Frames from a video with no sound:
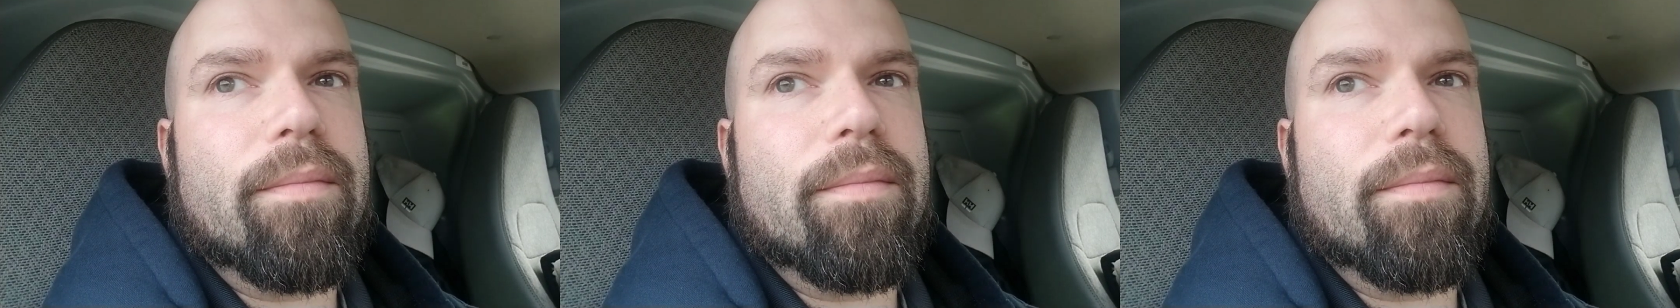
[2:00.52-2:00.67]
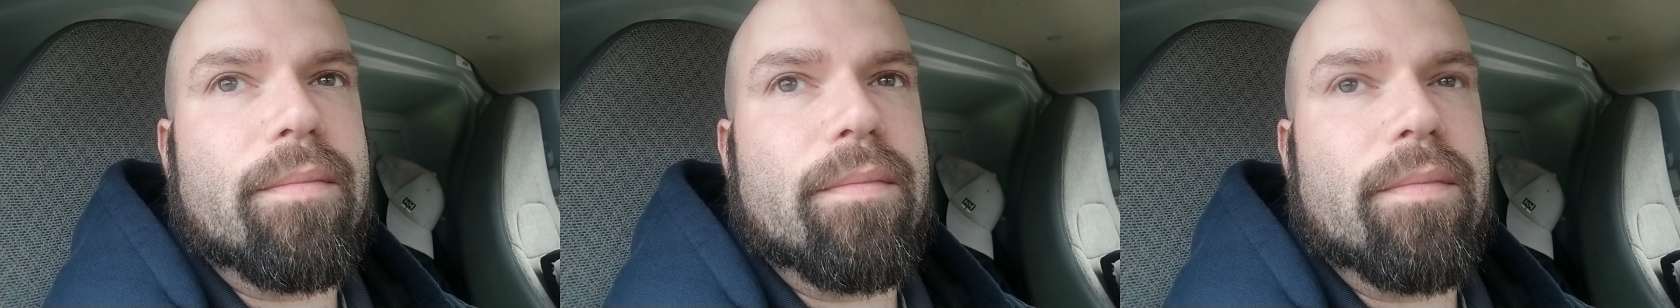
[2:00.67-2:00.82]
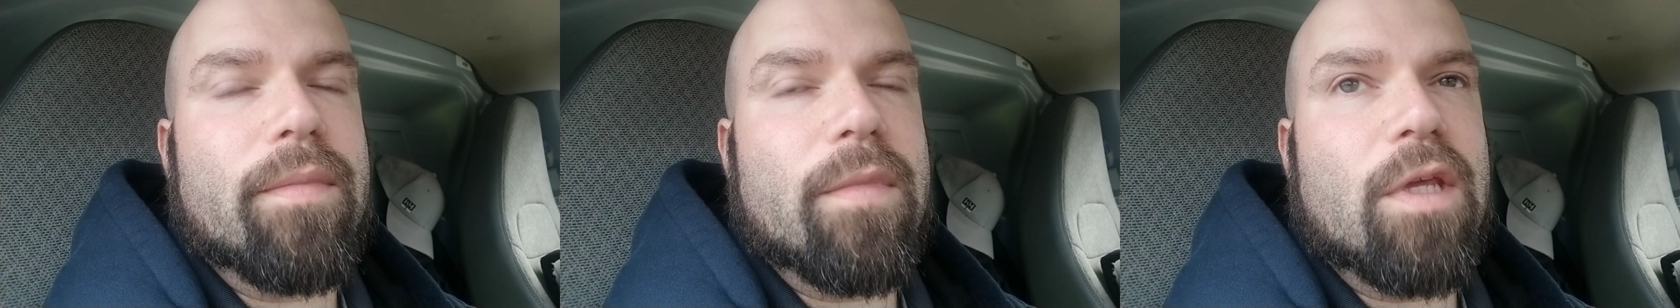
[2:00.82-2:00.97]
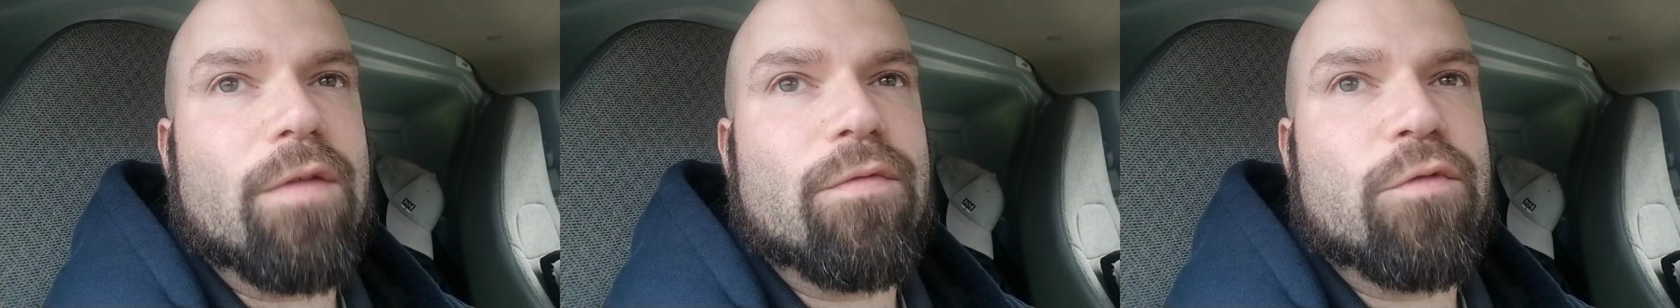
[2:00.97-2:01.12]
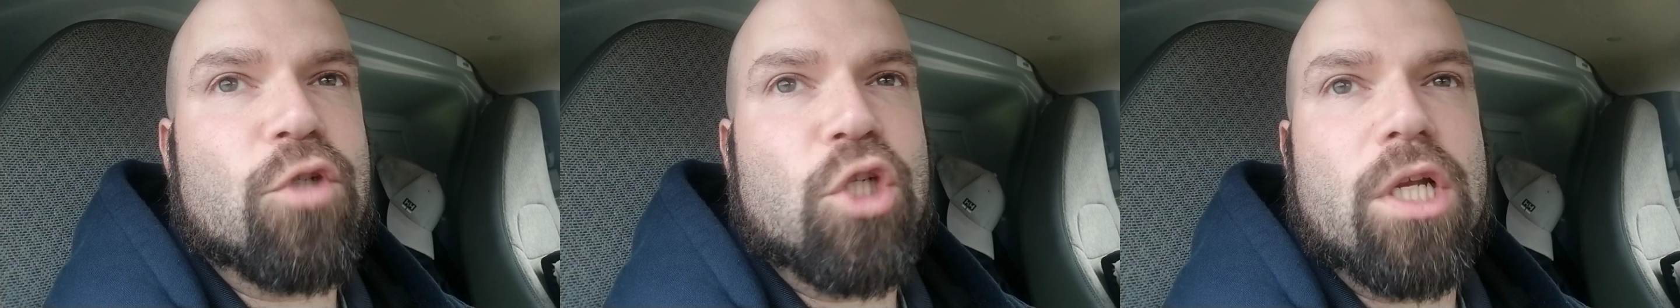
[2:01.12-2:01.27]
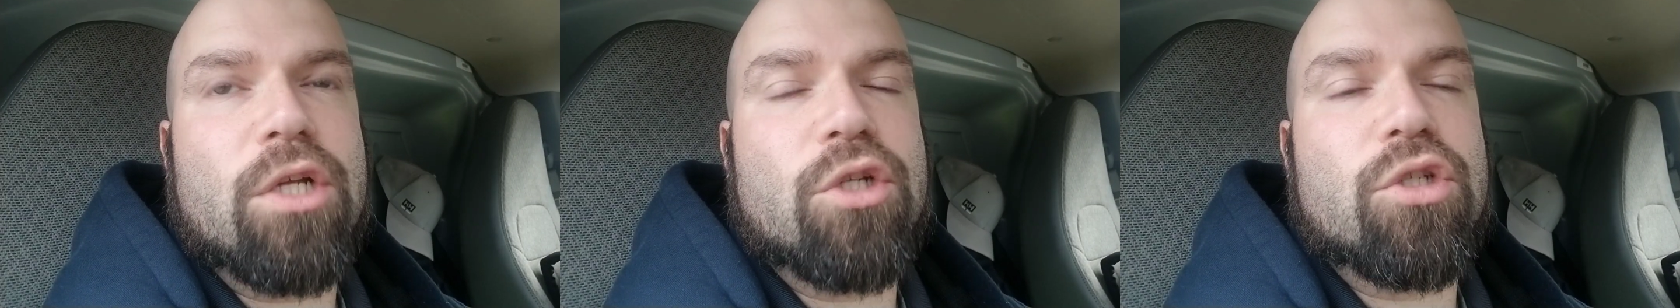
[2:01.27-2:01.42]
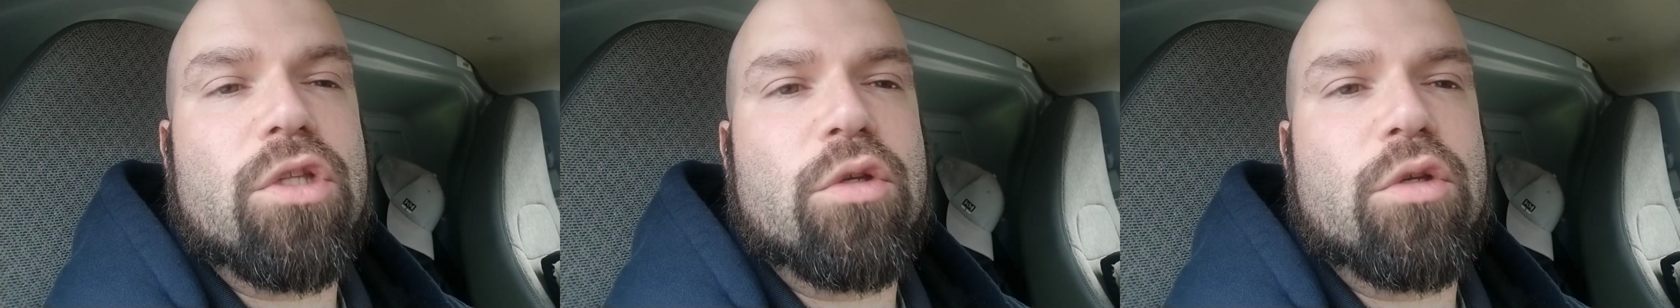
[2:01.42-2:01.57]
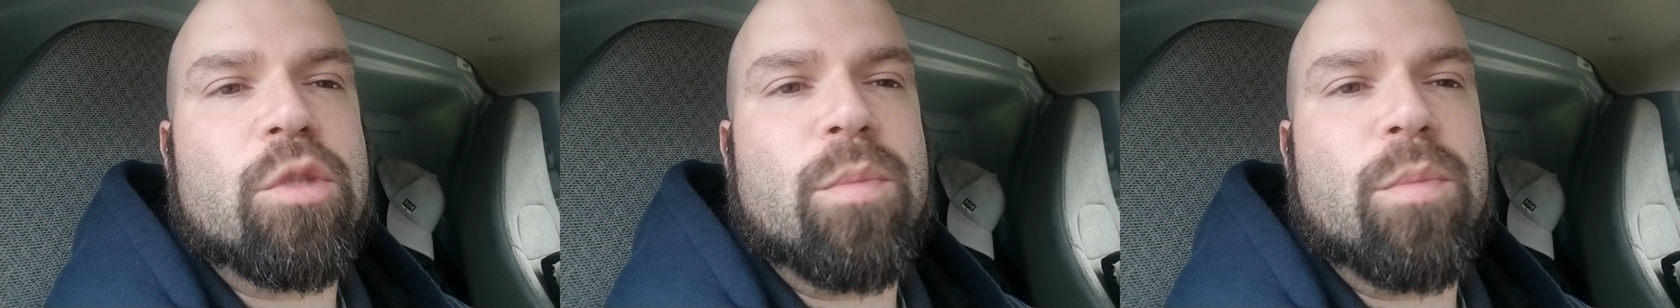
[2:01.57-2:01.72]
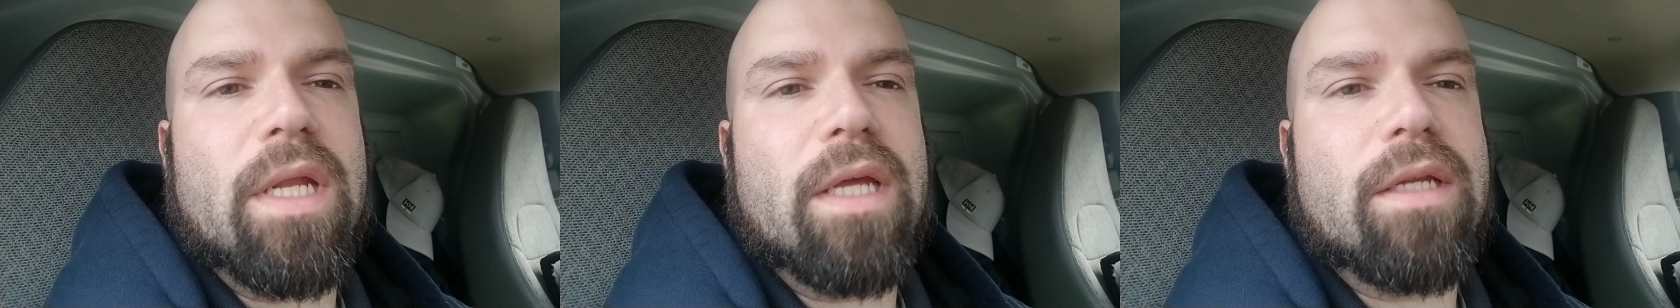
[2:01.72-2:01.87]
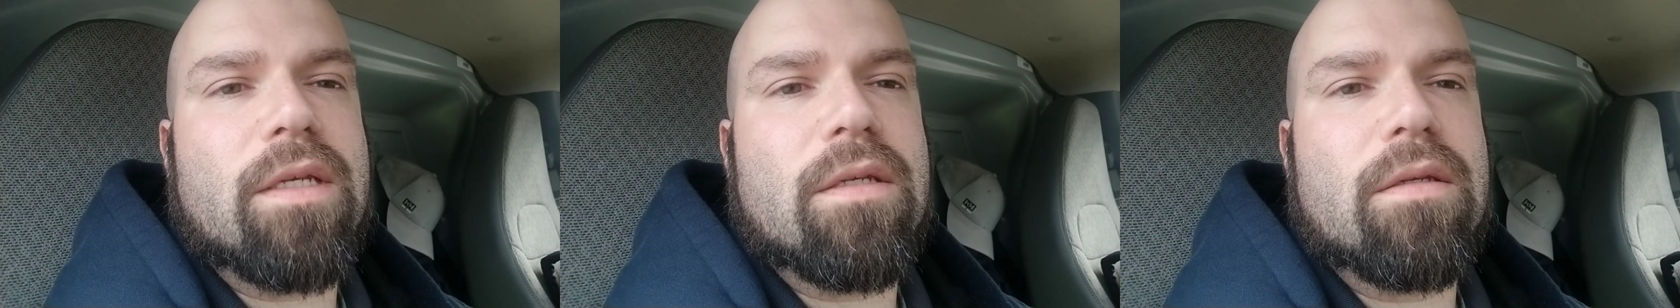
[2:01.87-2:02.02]
they've changed those,
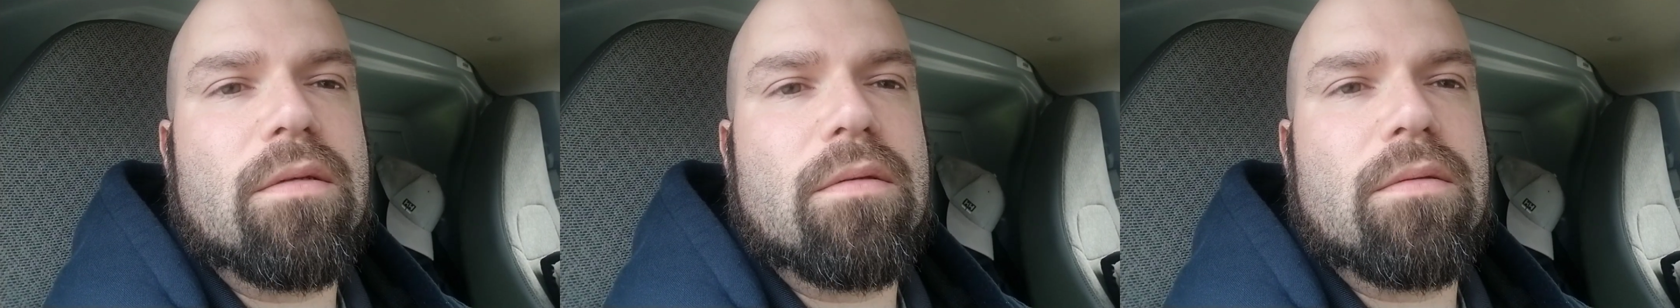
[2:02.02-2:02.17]
but I